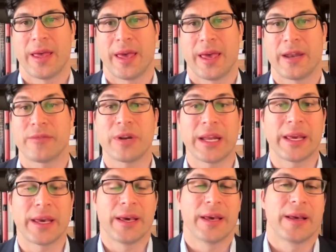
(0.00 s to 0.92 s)
And
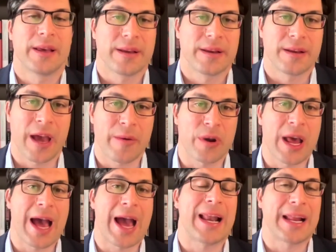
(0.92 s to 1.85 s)
really, I want to
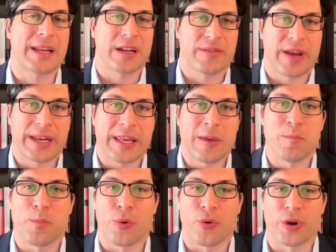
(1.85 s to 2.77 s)
highlight kind of like the
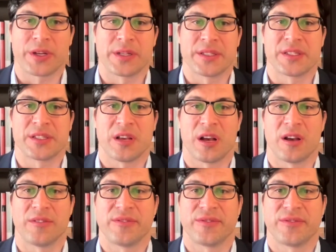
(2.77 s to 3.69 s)
importance
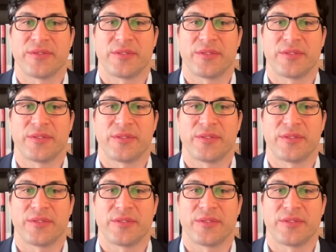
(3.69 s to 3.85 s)
of